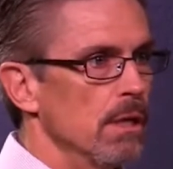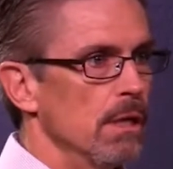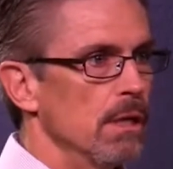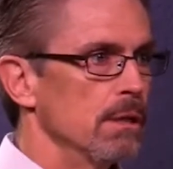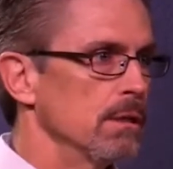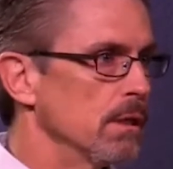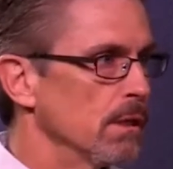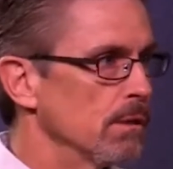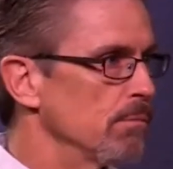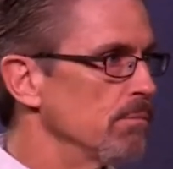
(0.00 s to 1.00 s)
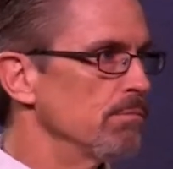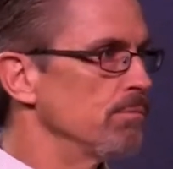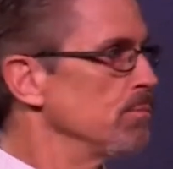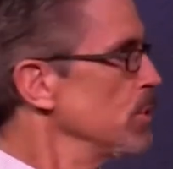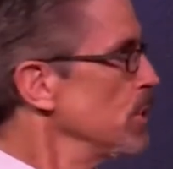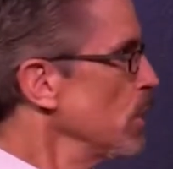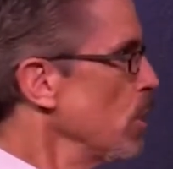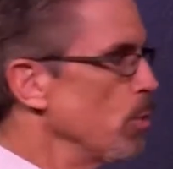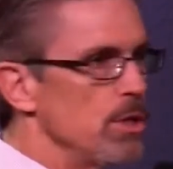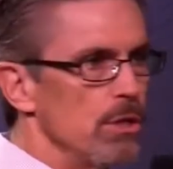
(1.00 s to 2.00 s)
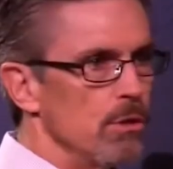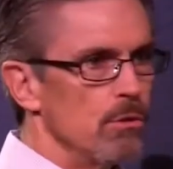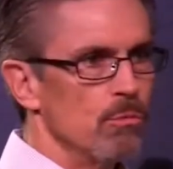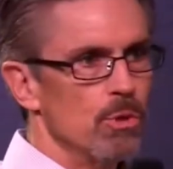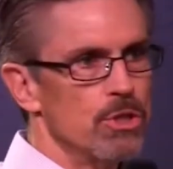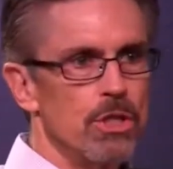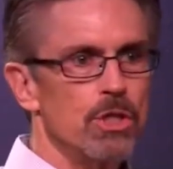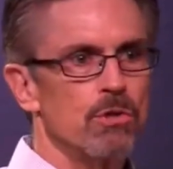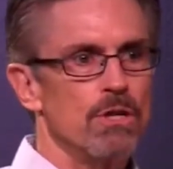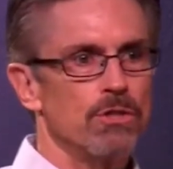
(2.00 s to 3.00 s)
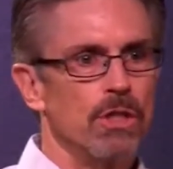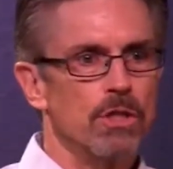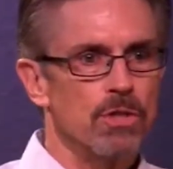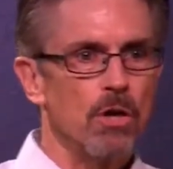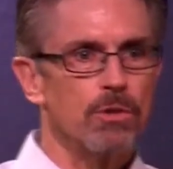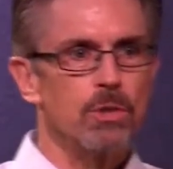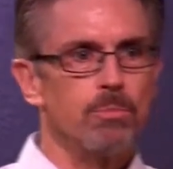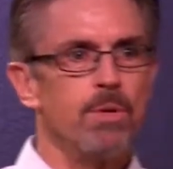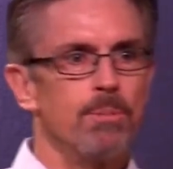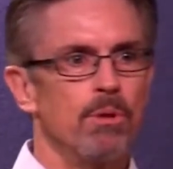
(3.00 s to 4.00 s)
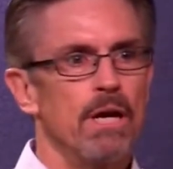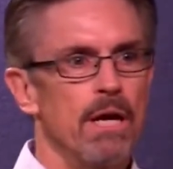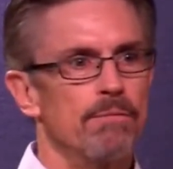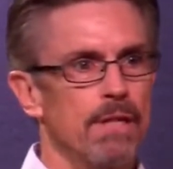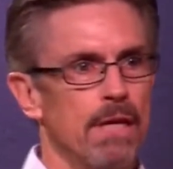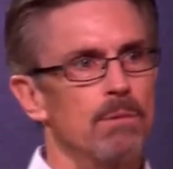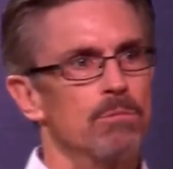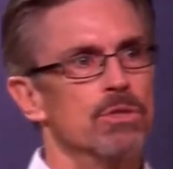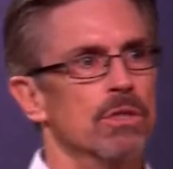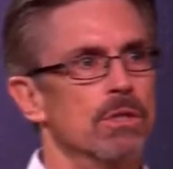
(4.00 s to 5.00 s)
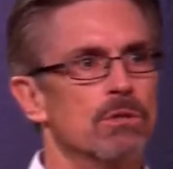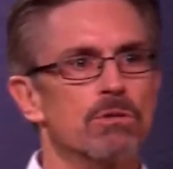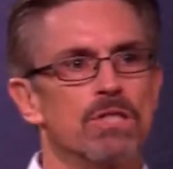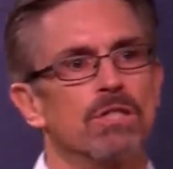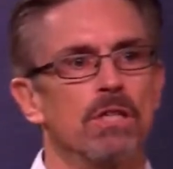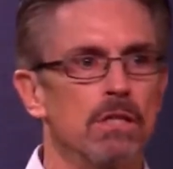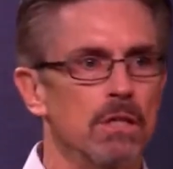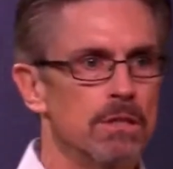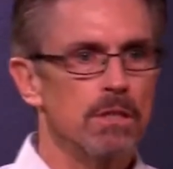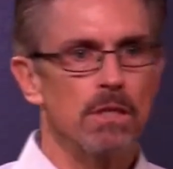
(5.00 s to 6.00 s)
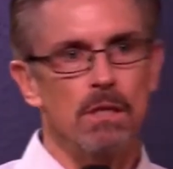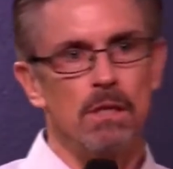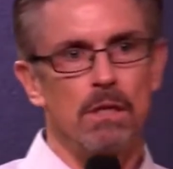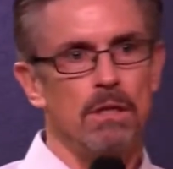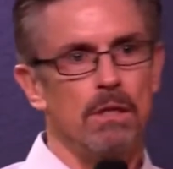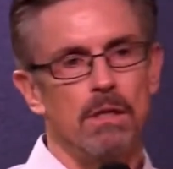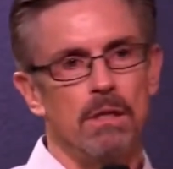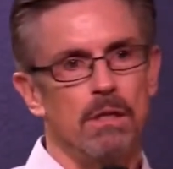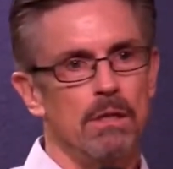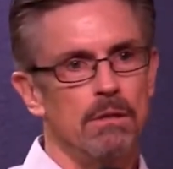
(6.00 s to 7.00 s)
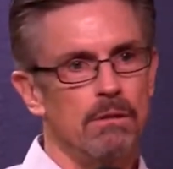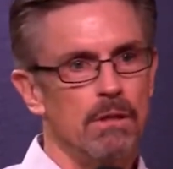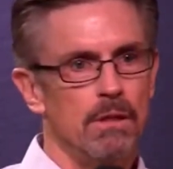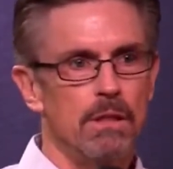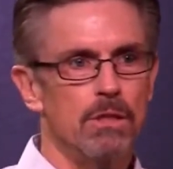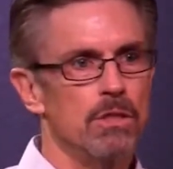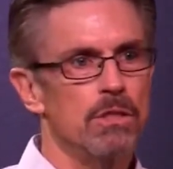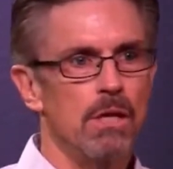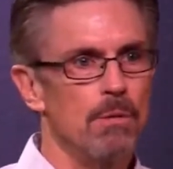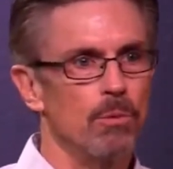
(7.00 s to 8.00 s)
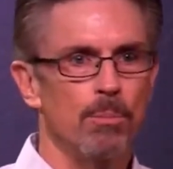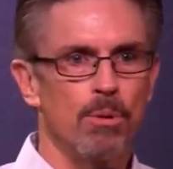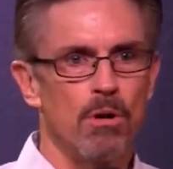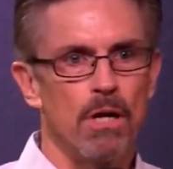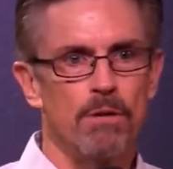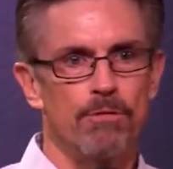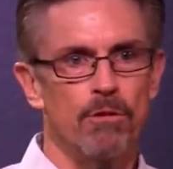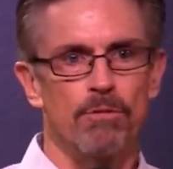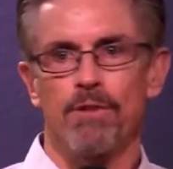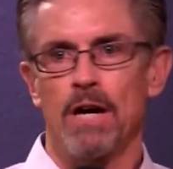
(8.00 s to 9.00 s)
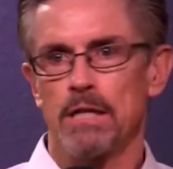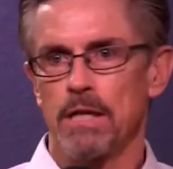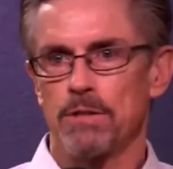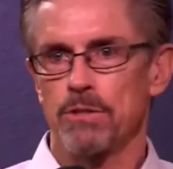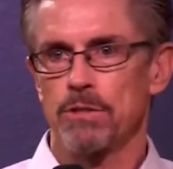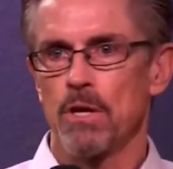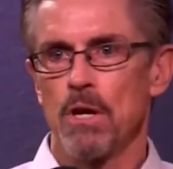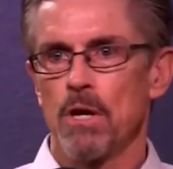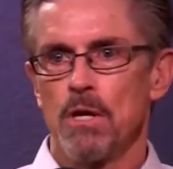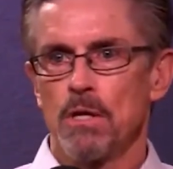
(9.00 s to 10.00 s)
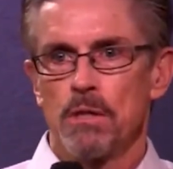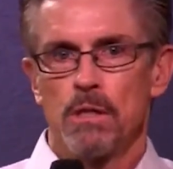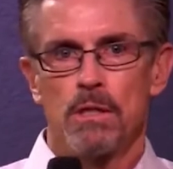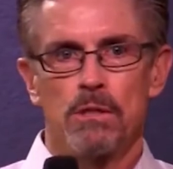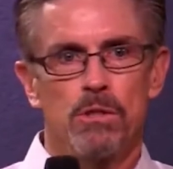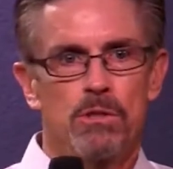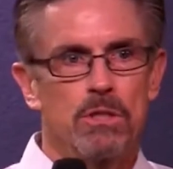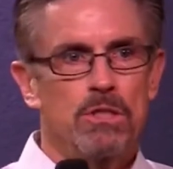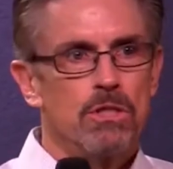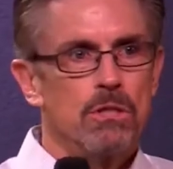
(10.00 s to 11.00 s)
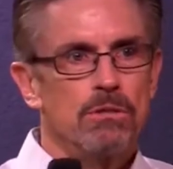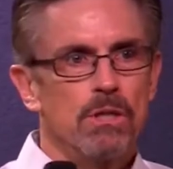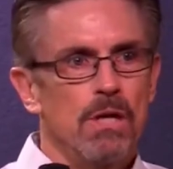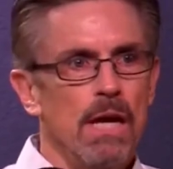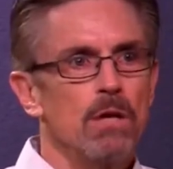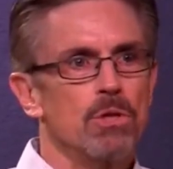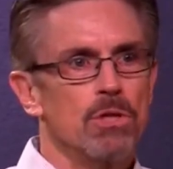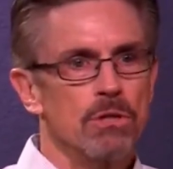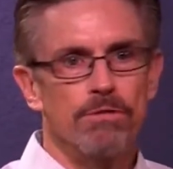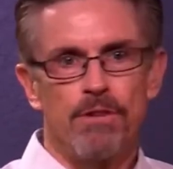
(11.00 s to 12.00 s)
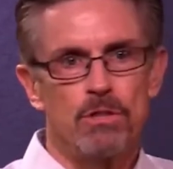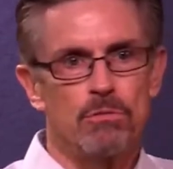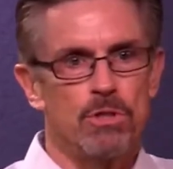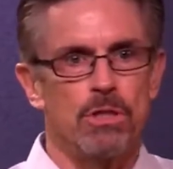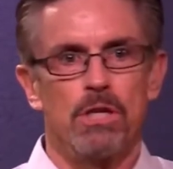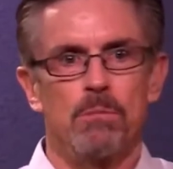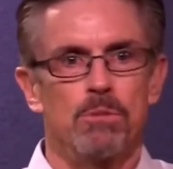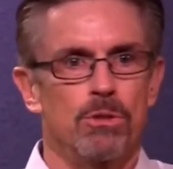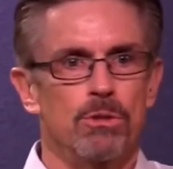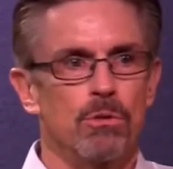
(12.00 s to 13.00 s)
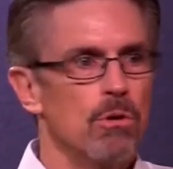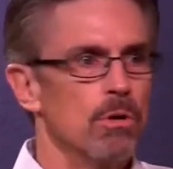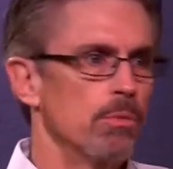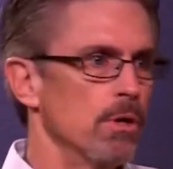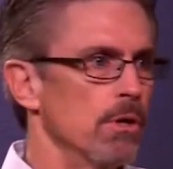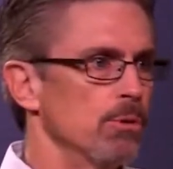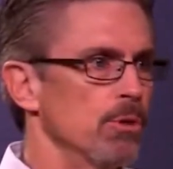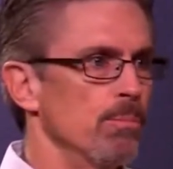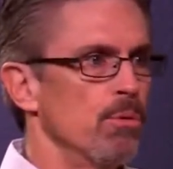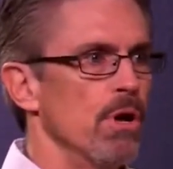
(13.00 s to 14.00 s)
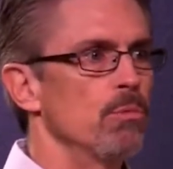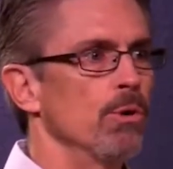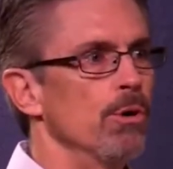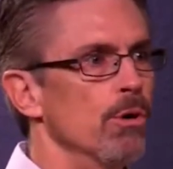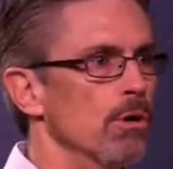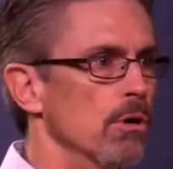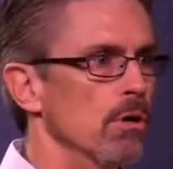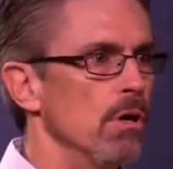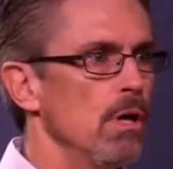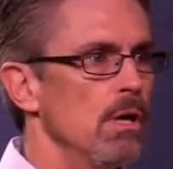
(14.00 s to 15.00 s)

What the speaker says: And, you know, what's interesting is all these people have names. Christina sitting at a kitchen table praying for her finances. And you could see the anguish in her face when she came to the door, and we were able to pray with her.